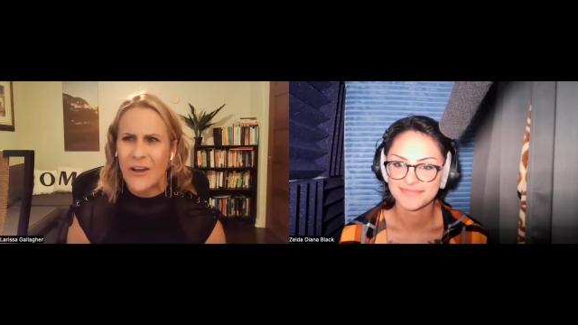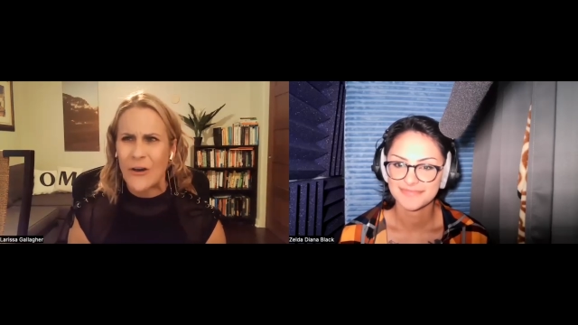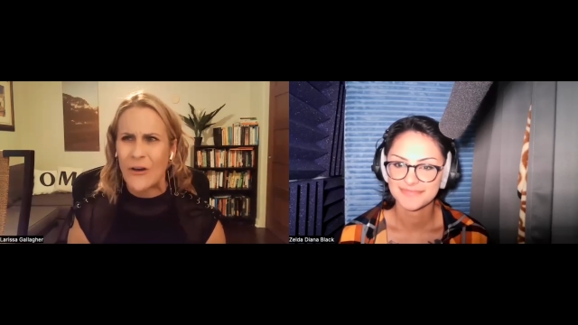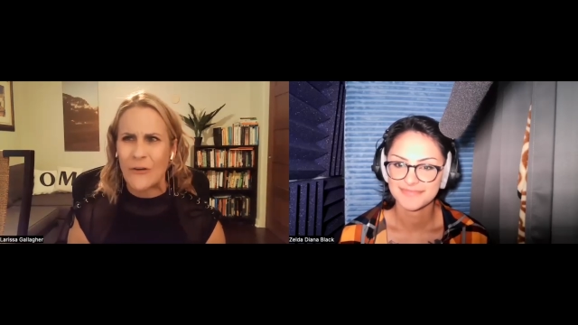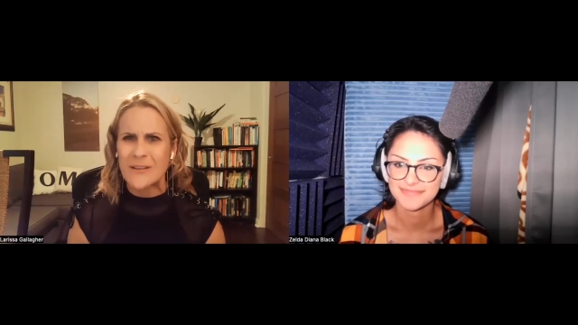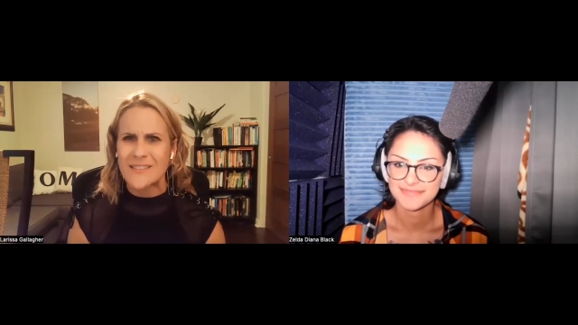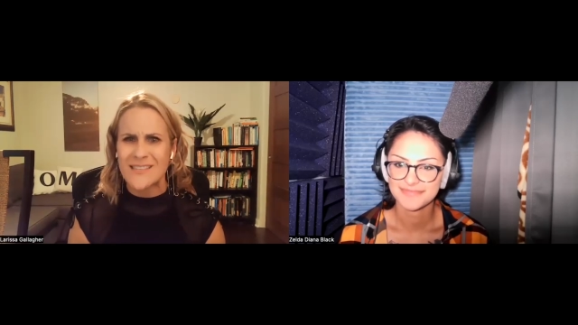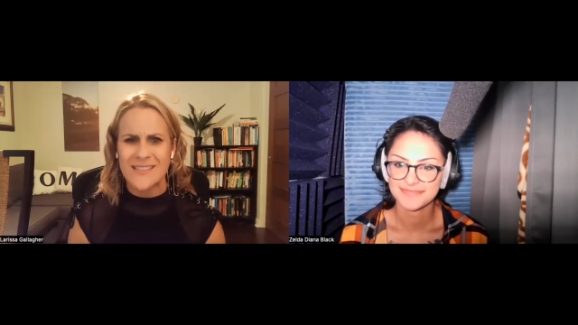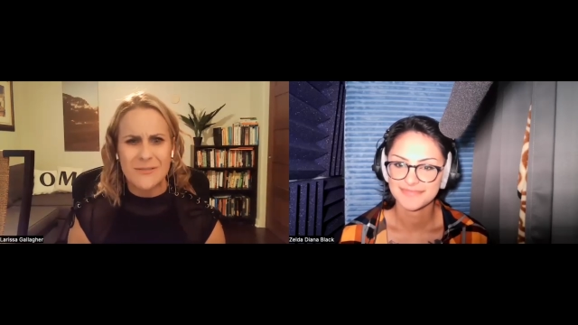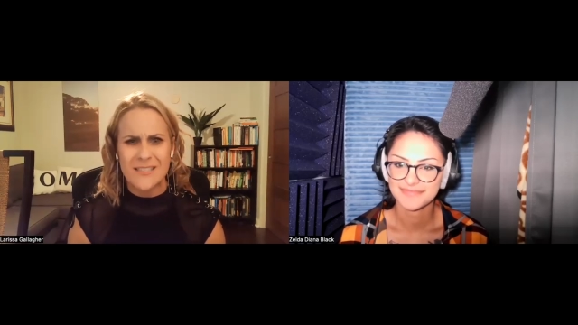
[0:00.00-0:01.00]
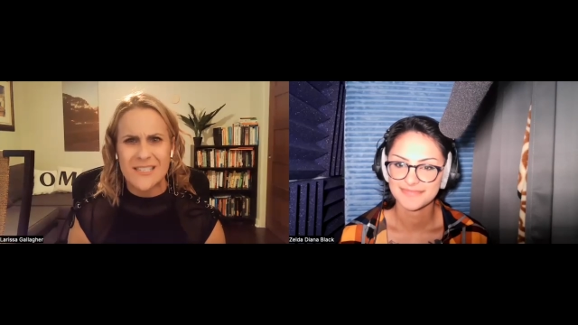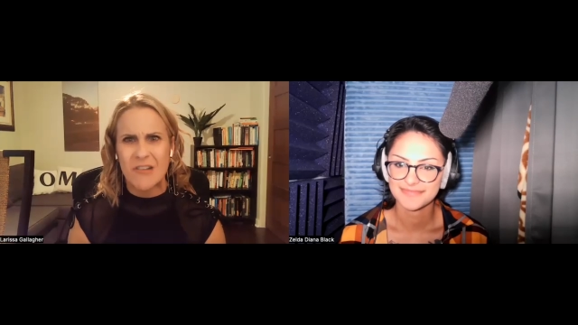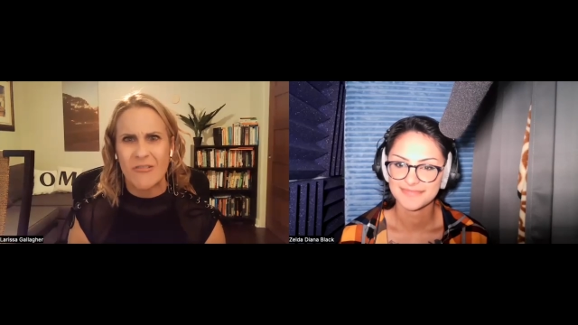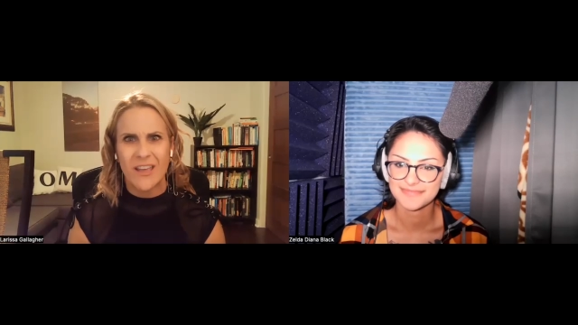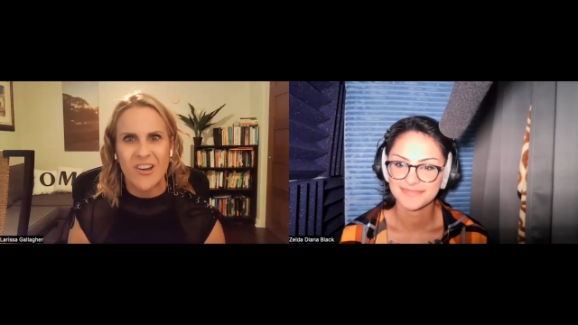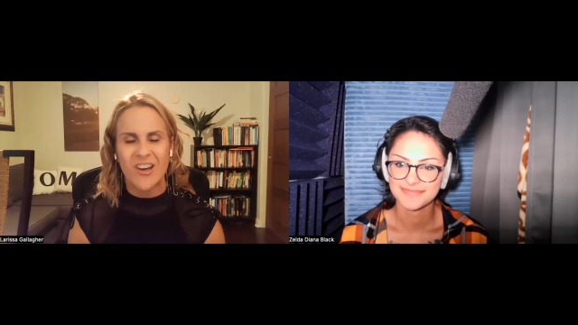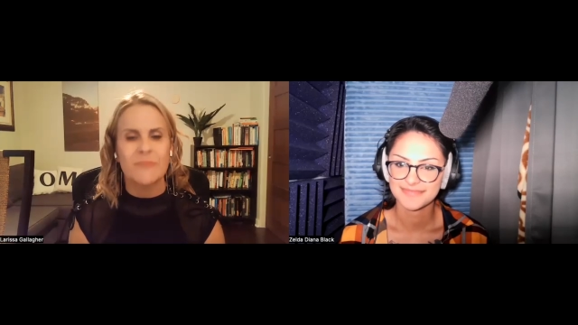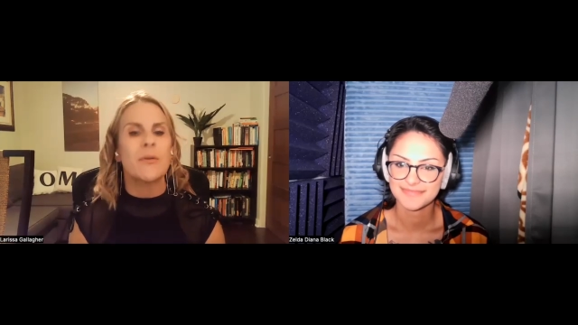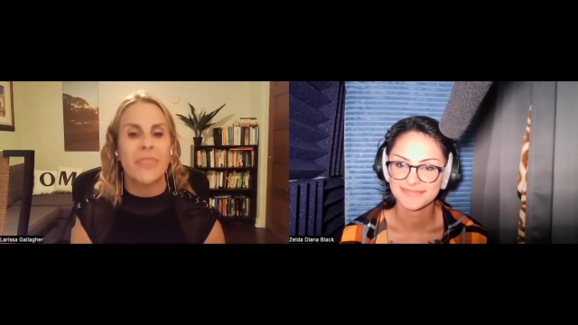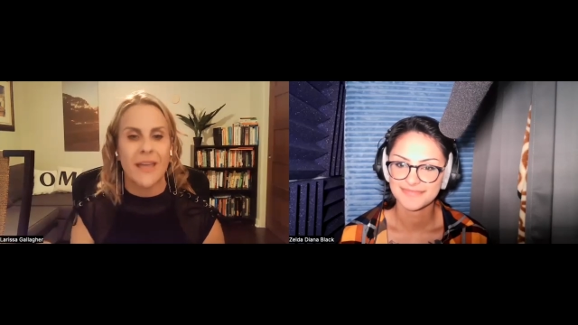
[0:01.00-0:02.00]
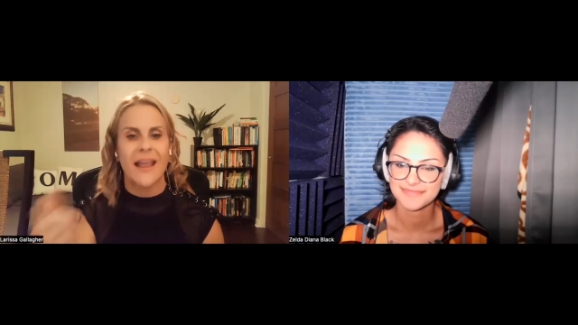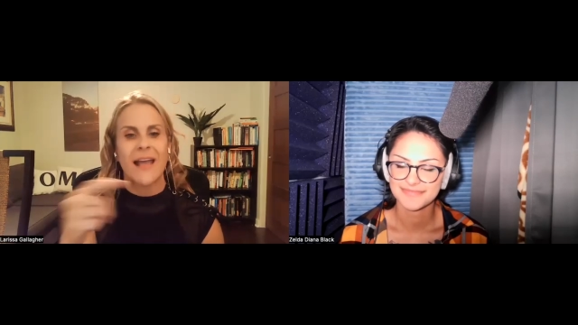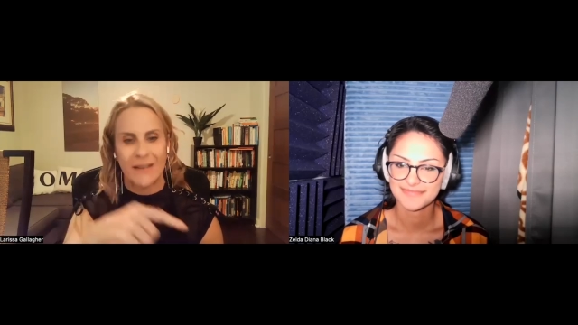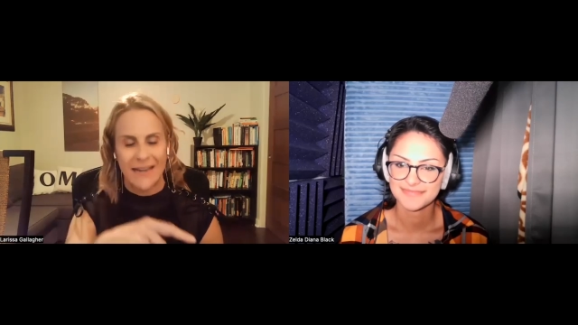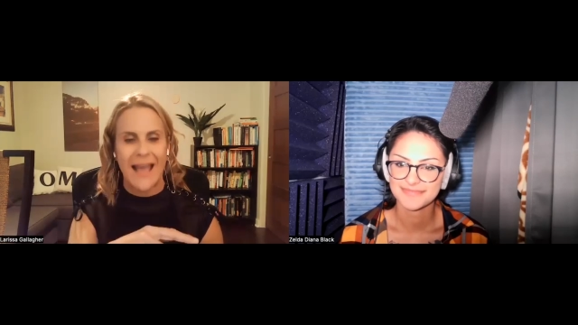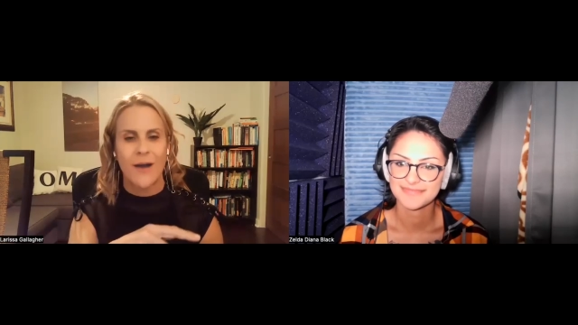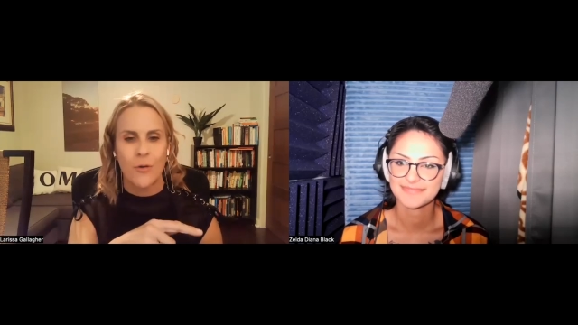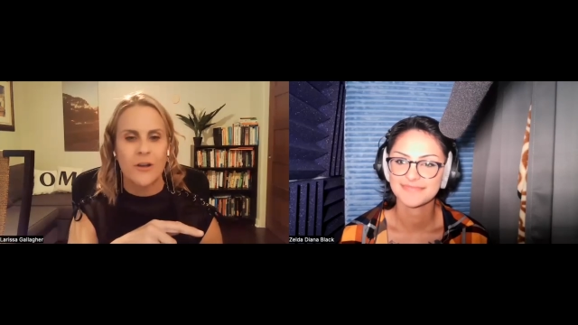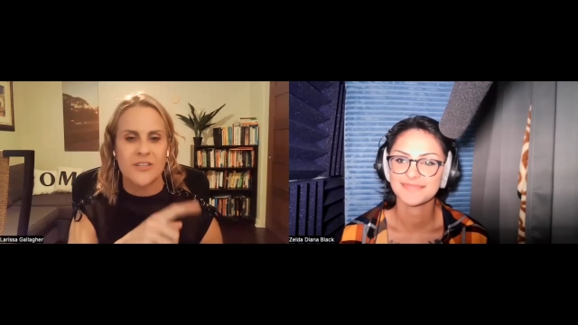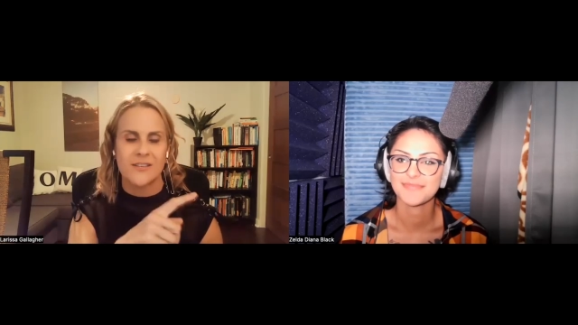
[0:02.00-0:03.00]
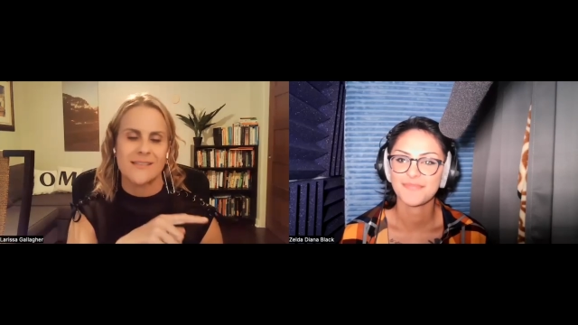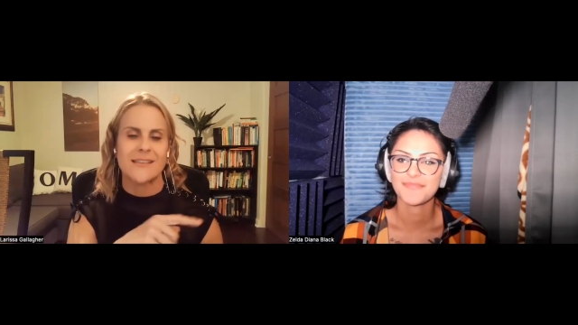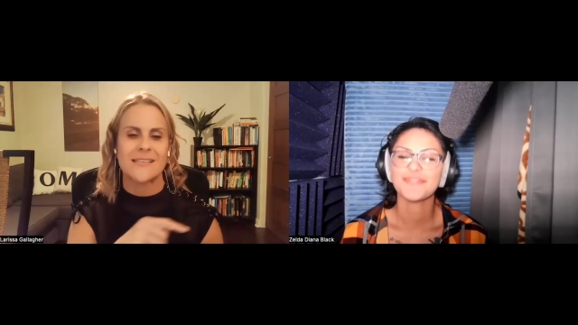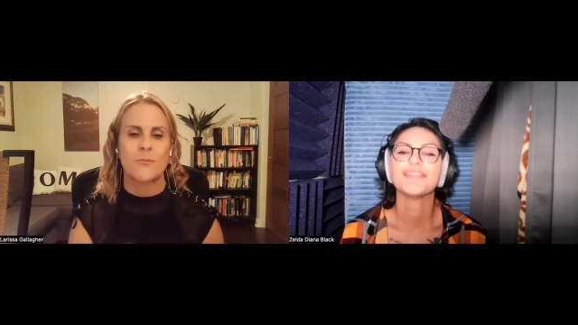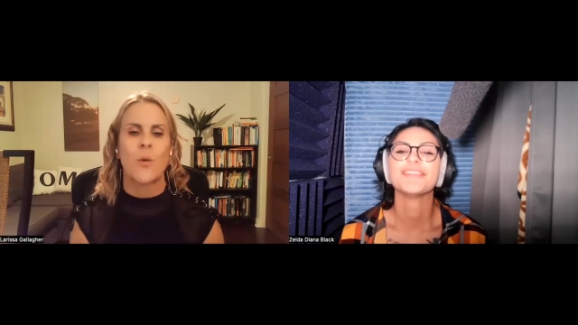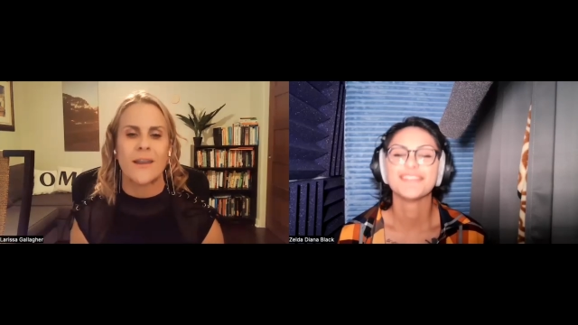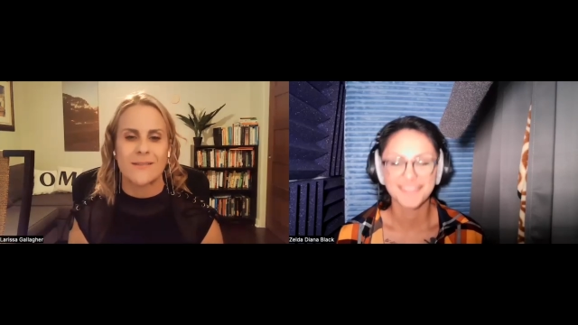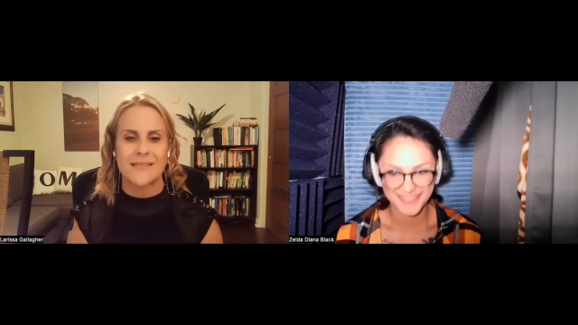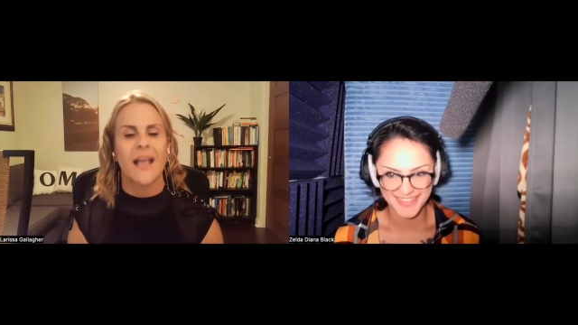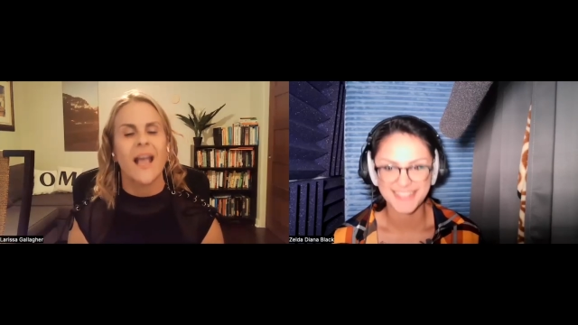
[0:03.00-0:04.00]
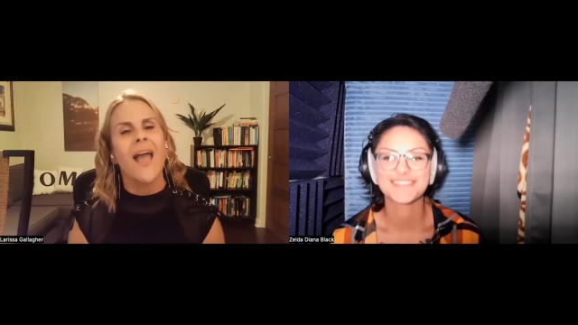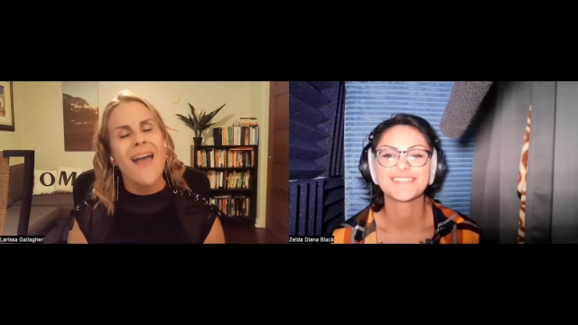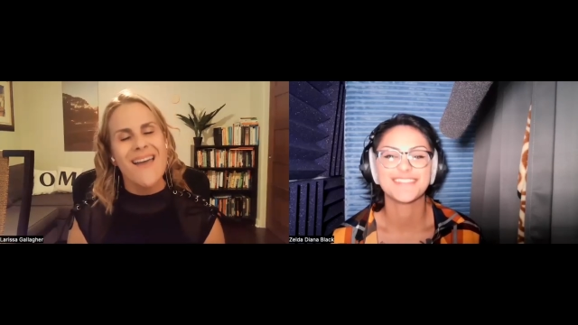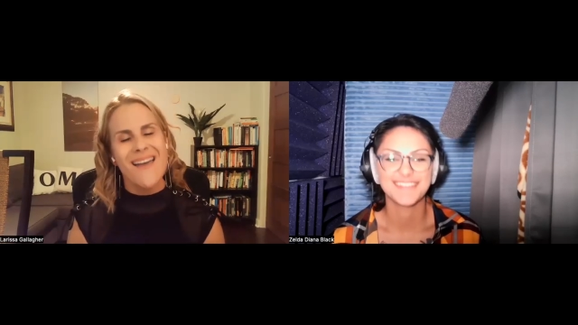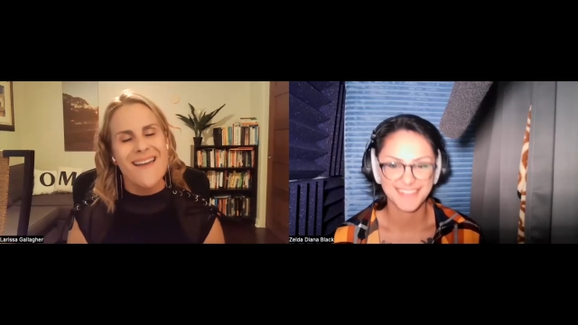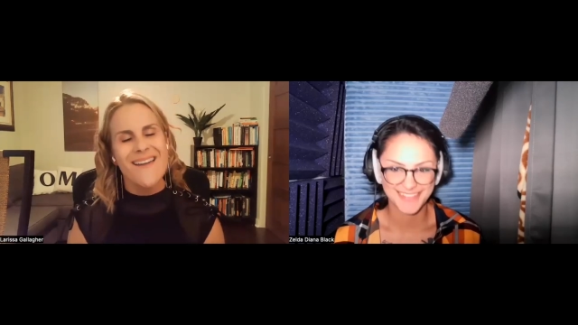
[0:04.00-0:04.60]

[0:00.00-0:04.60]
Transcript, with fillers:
Speaker 1: oh, what's what's going on? But then having now watched season one, it was like, yes.